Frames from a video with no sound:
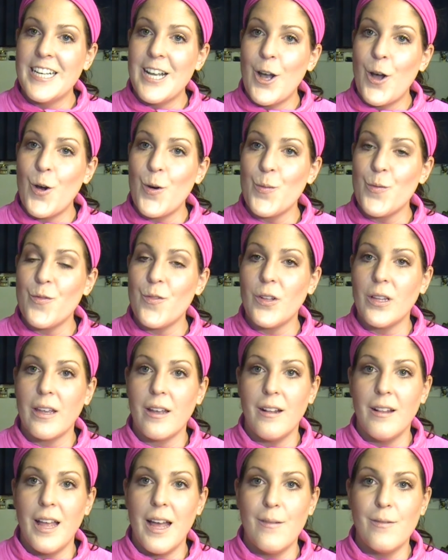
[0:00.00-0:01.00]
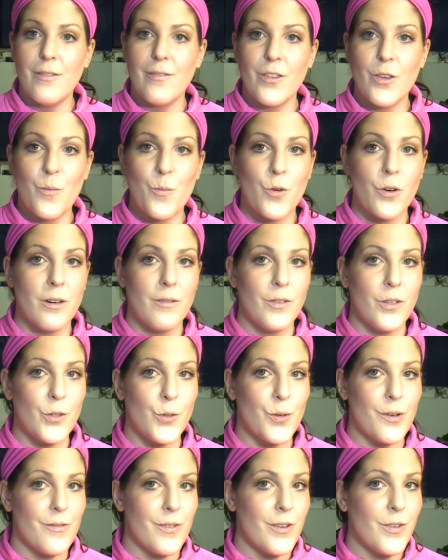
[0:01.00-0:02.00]
hopefully I'll have a few more of
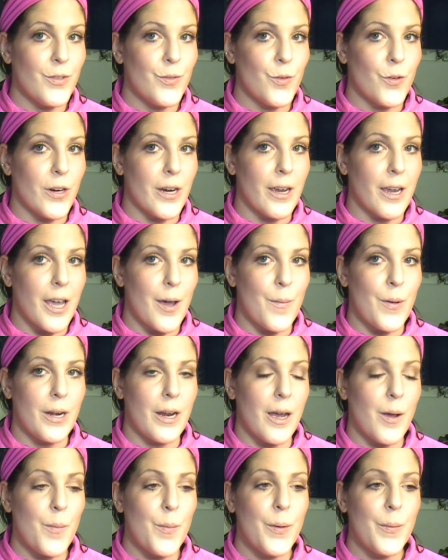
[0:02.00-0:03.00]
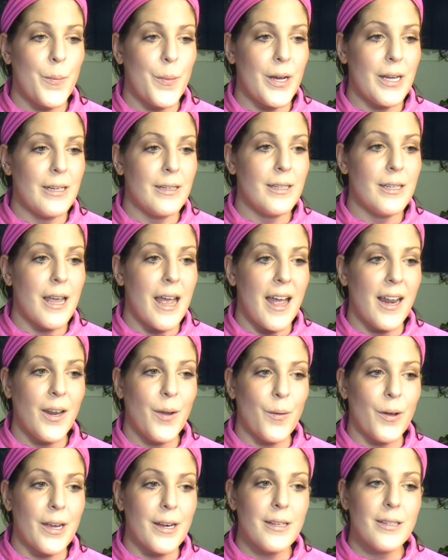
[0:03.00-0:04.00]
those reviews for you coming up. But
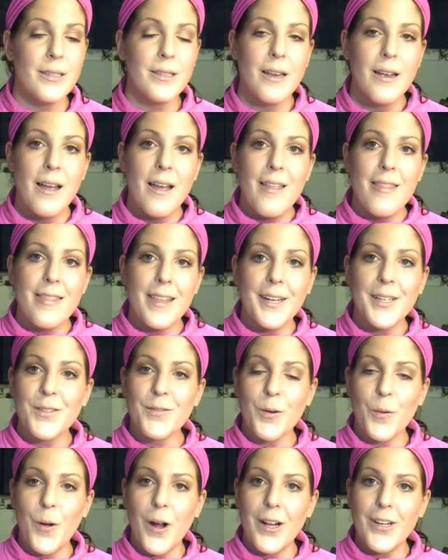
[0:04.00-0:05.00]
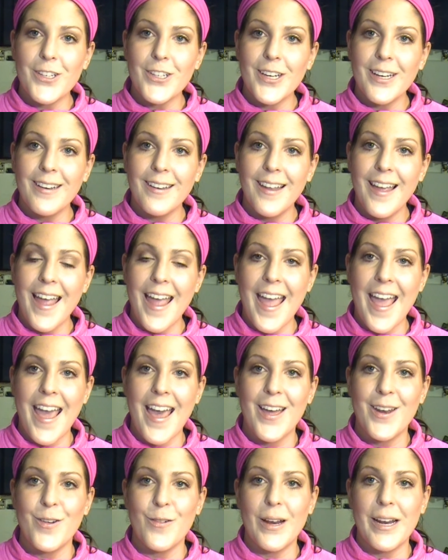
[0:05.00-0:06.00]
anyways, thanks for watching,
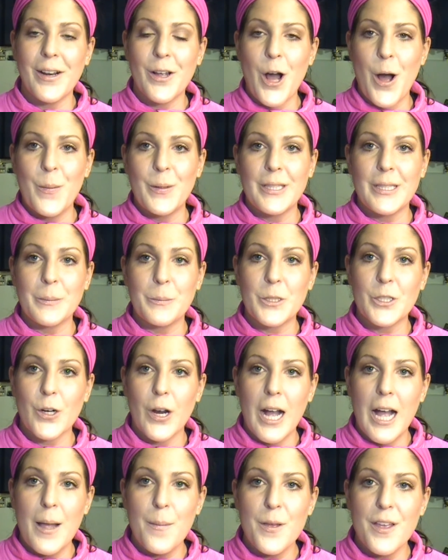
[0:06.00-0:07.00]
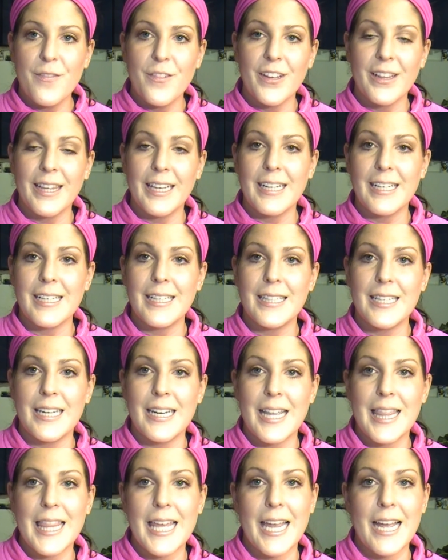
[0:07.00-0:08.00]
and rate, comment, subscribe if you'd like to see
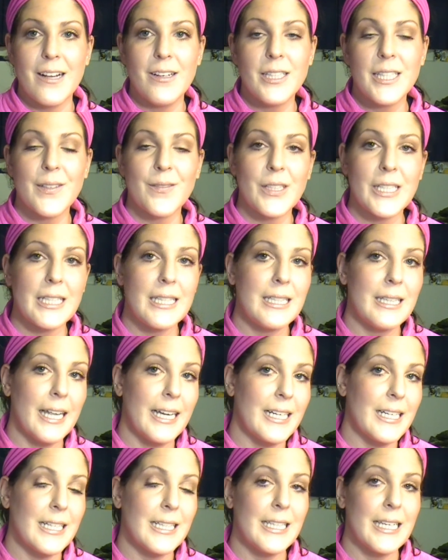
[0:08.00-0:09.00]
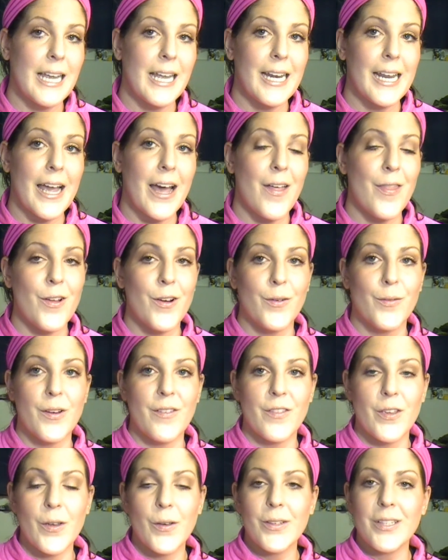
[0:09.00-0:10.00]
anything else, if you'd like to see any other
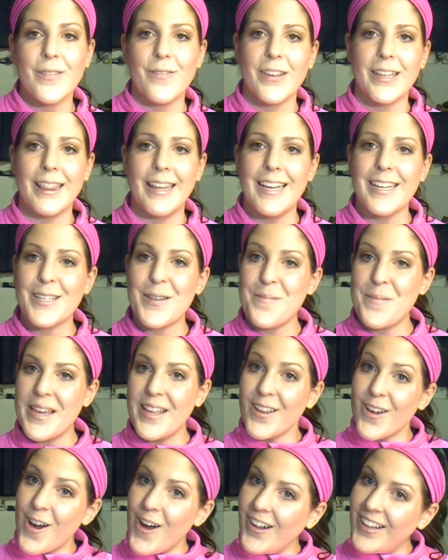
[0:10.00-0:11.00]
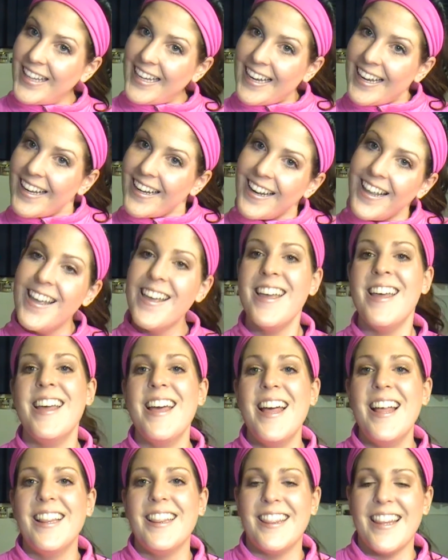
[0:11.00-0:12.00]
reviews, if you'd like to meet Colleen,
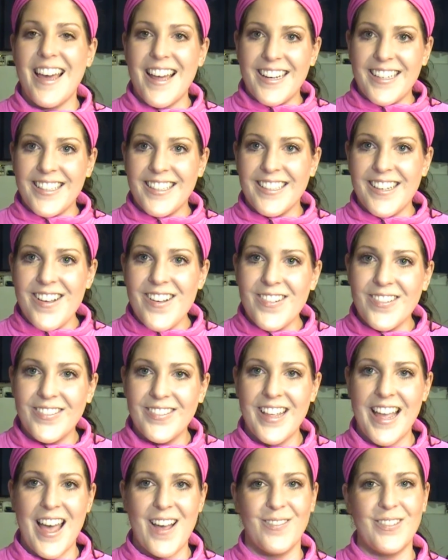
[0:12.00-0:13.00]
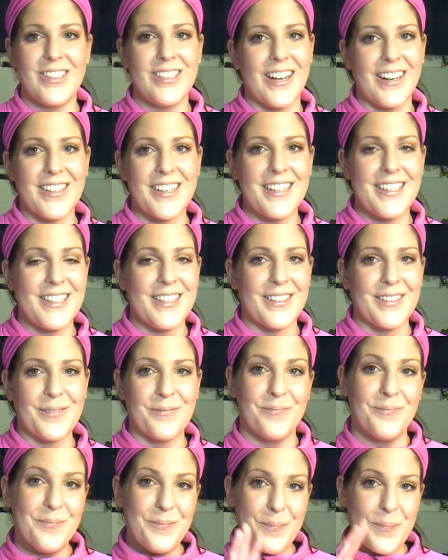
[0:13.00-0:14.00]
let us know, and we'll talk to you soon.
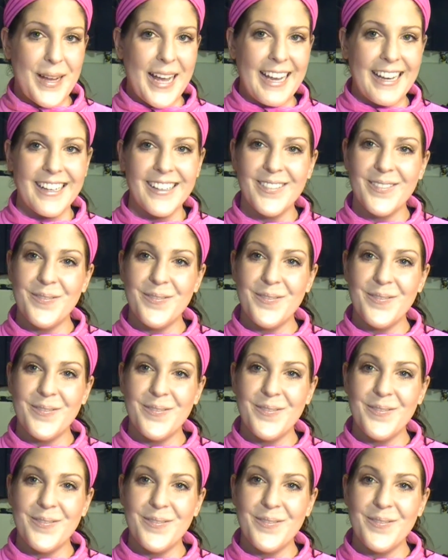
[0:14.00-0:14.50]
Bye.